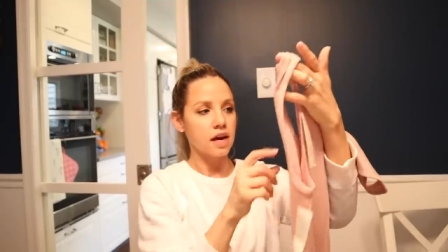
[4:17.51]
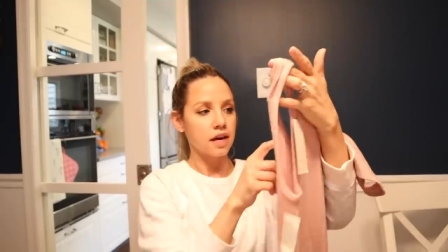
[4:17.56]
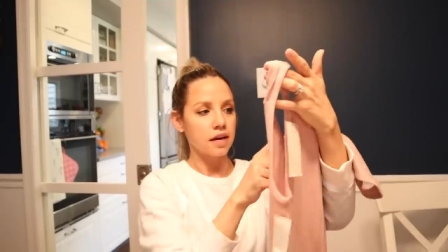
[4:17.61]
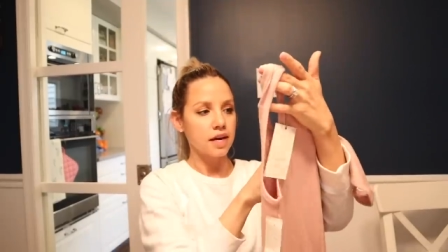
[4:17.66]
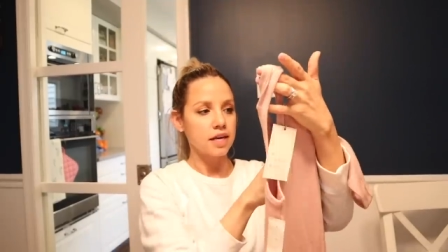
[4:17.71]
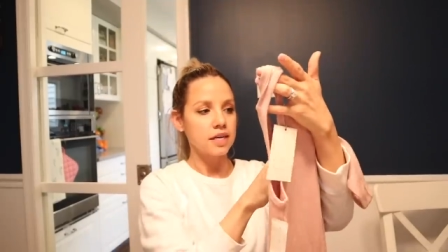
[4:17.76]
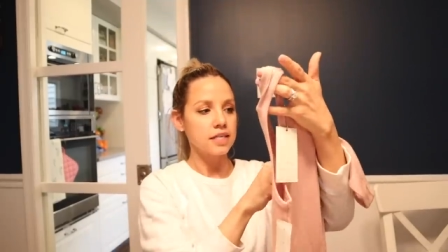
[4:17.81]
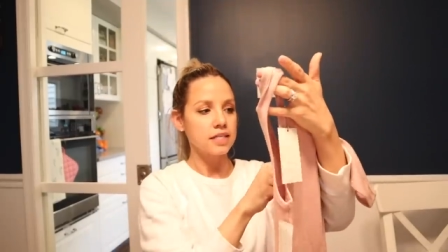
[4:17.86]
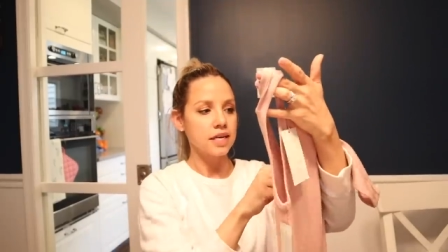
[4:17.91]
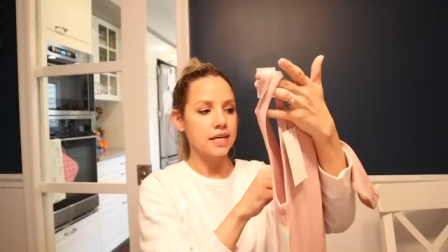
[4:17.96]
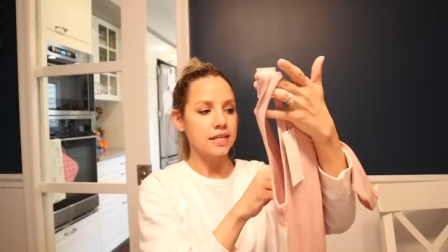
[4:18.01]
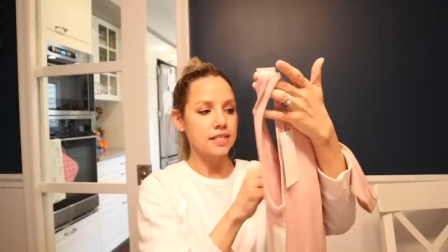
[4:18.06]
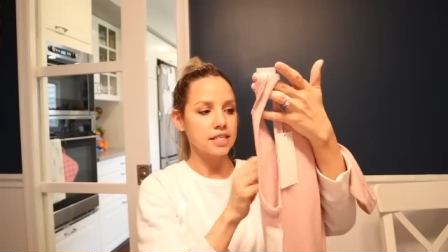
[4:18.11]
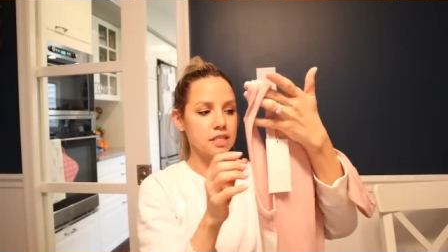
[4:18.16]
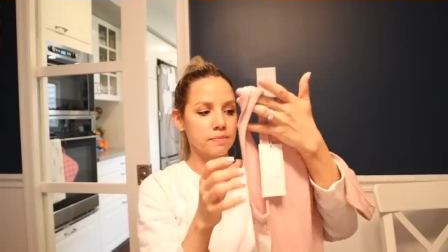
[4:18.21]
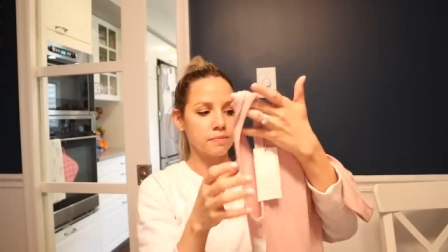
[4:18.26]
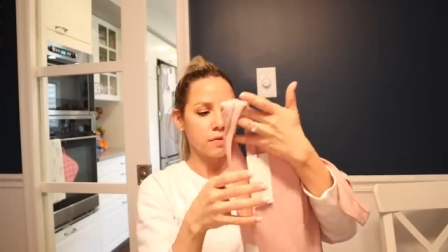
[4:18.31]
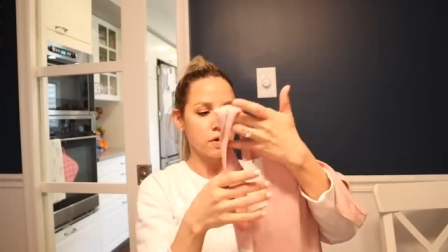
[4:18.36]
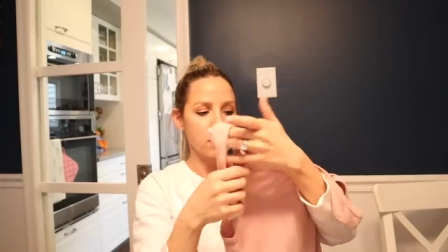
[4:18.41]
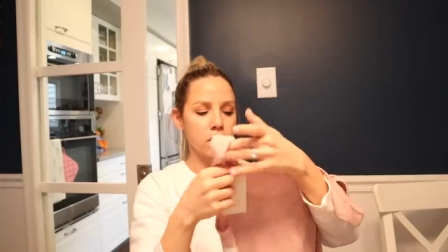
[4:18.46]
I got a
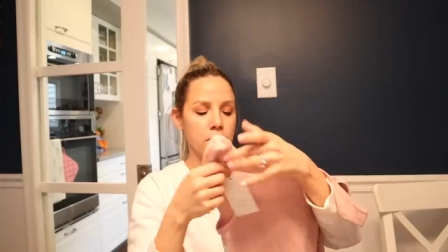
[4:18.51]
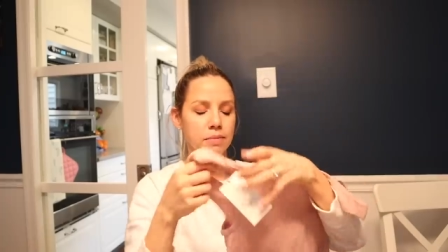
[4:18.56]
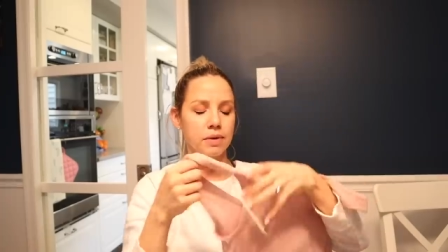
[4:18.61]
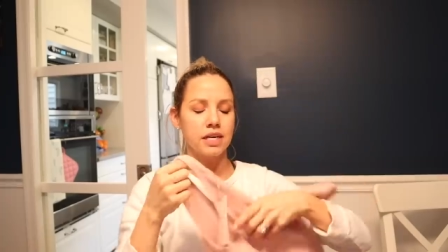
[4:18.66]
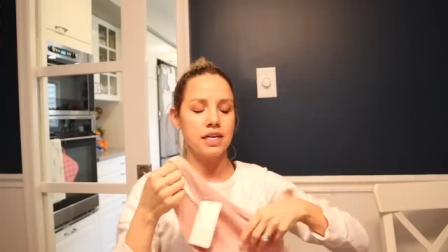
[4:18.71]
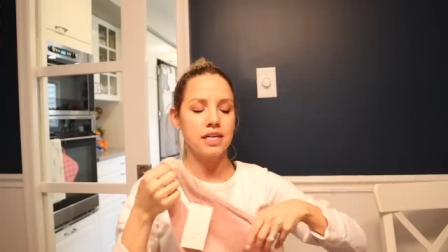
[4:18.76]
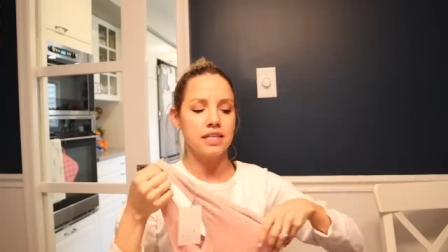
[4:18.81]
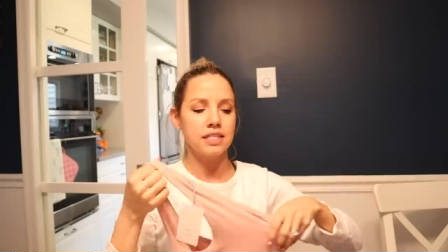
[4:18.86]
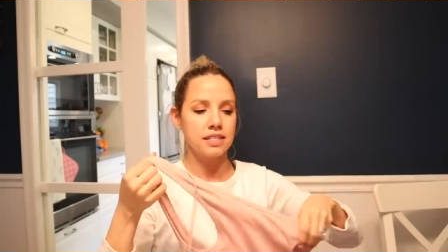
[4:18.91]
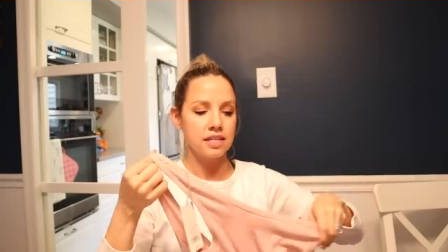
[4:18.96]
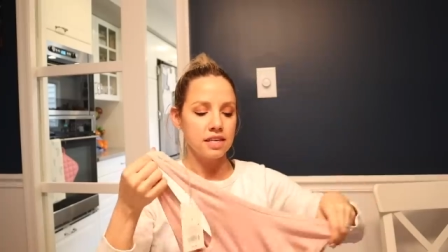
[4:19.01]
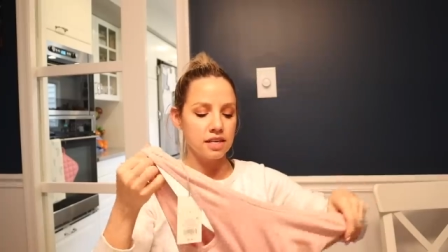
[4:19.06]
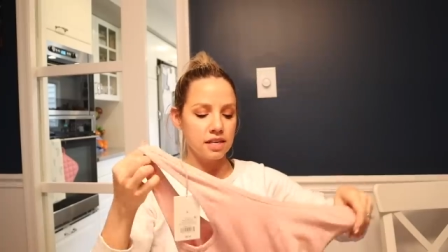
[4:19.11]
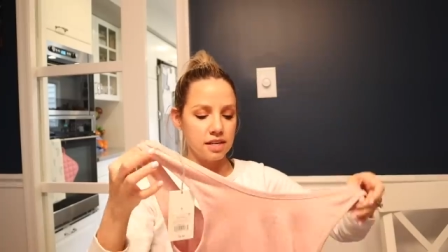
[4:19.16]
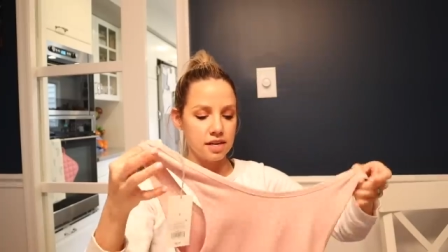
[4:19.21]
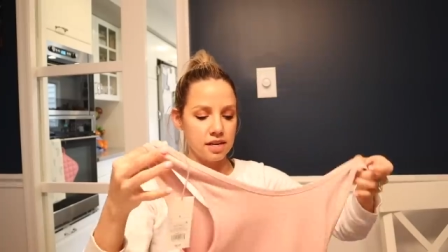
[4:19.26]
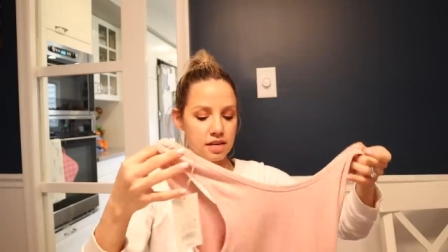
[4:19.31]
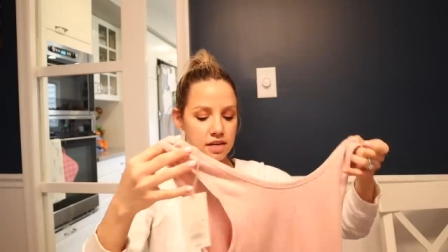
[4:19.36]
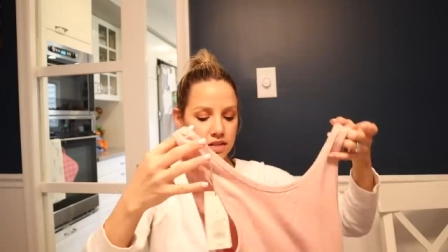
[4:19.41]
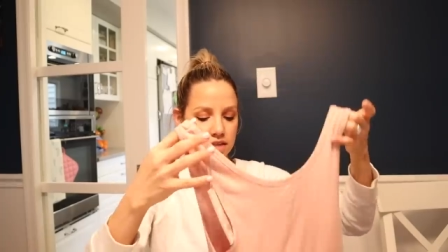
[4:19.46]
size small because
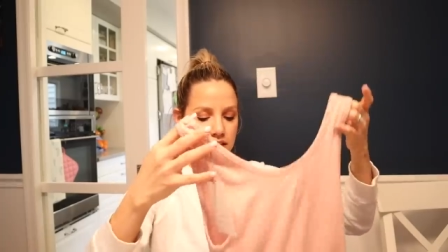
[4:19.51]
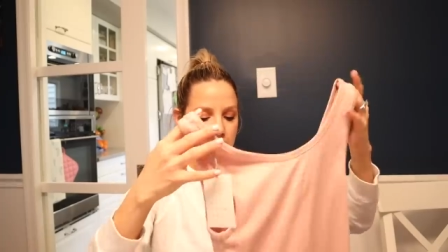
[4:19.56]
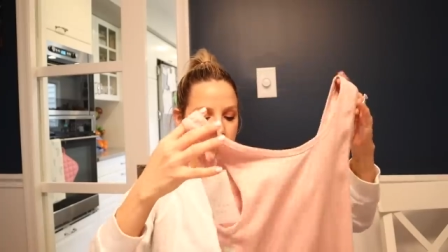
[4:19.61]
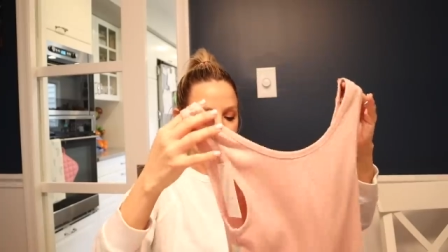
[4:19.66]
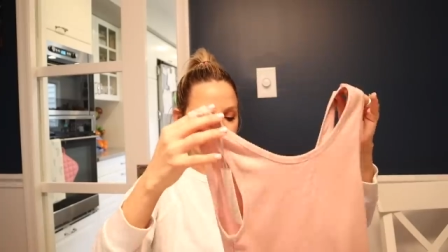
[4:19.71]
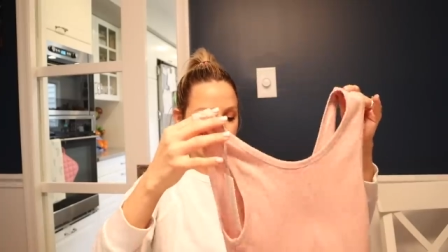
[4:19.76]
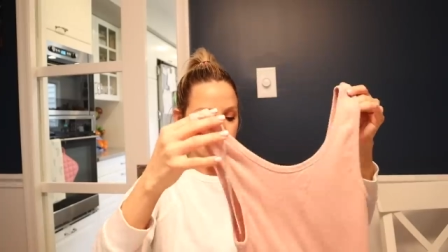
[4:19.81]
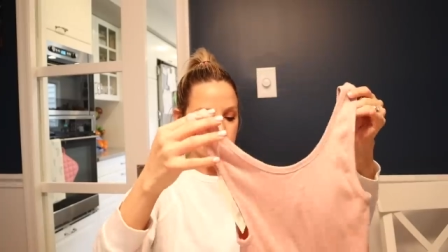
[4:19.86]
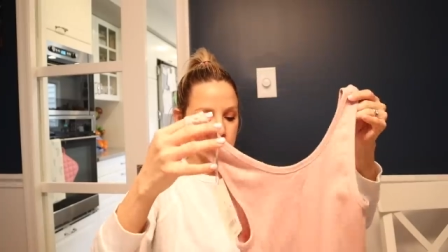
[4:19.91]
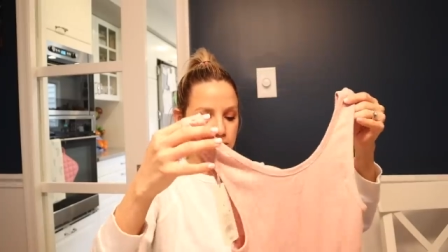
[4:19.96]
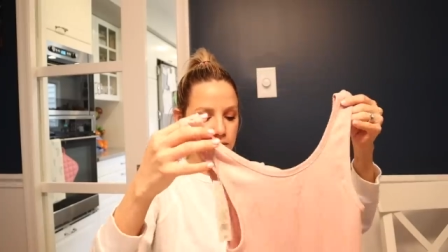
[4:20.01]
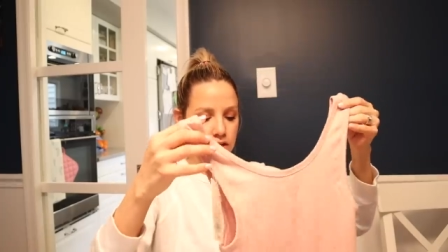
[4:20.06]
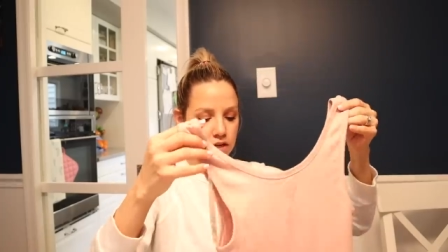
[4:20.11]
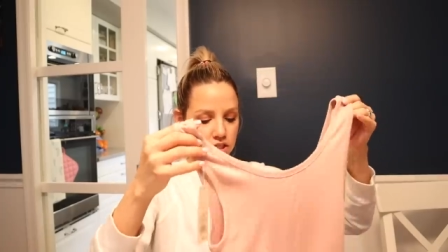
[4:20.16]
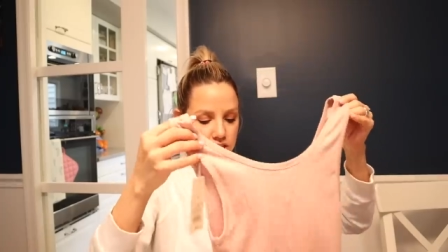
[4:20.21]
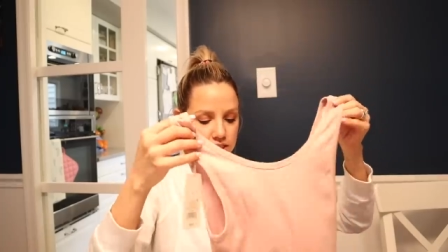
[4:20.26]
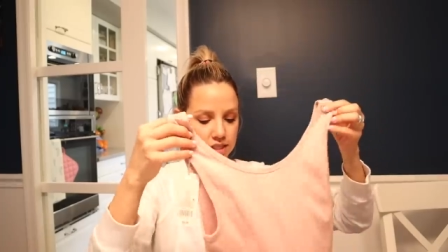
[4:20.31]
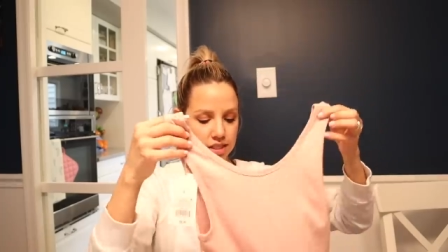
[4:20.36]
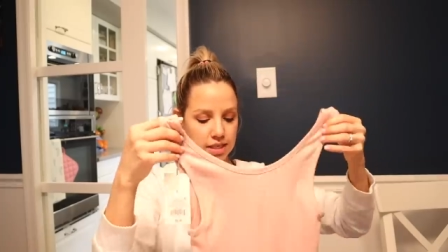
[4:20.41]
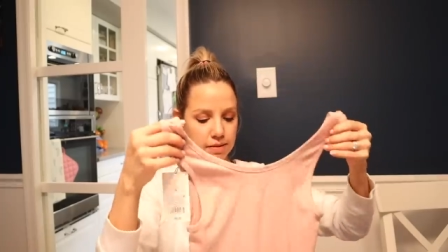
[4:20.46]
the extra small
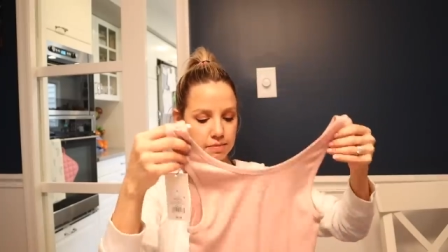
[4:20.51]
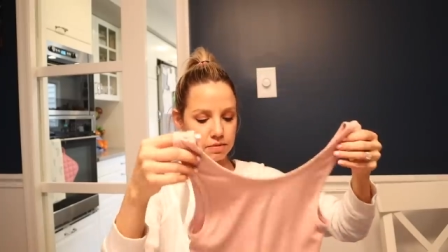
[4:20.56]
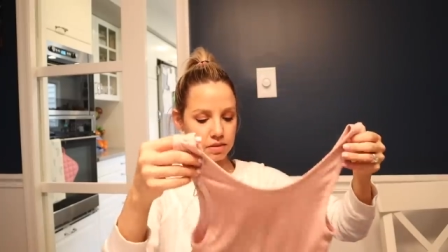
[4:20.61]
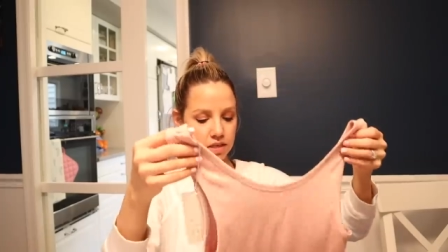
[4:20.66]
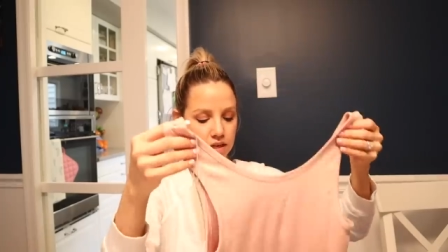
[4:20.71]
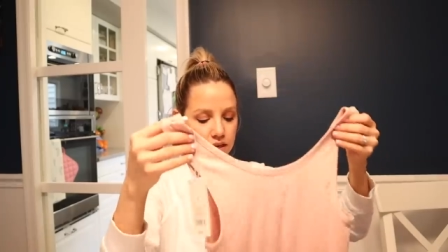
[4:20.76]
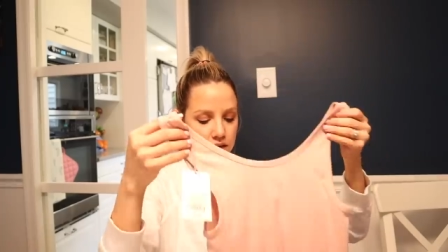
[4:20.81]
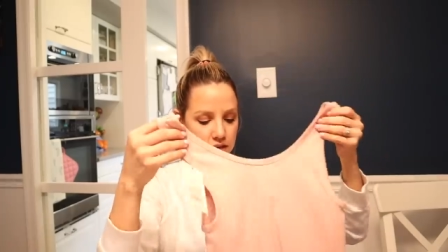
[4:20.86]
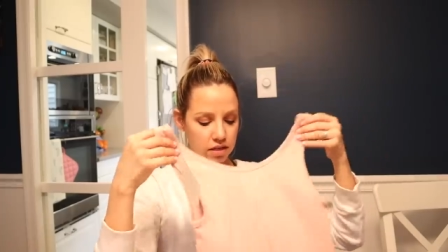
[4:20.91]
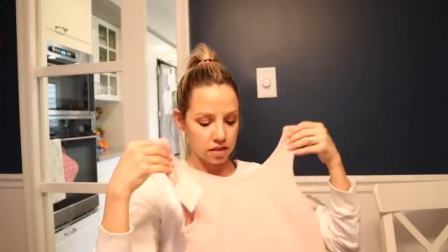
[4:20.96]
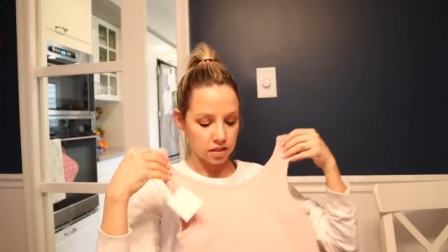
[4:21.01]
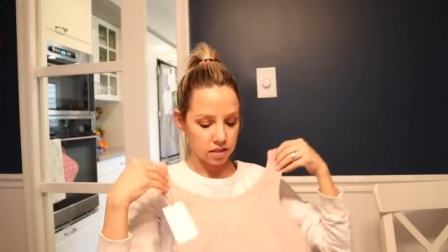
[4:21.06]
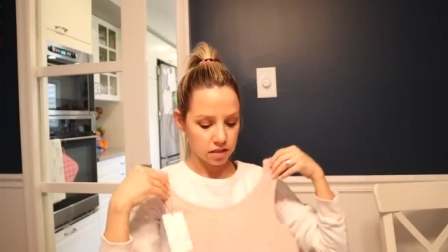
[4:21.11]
just seemed like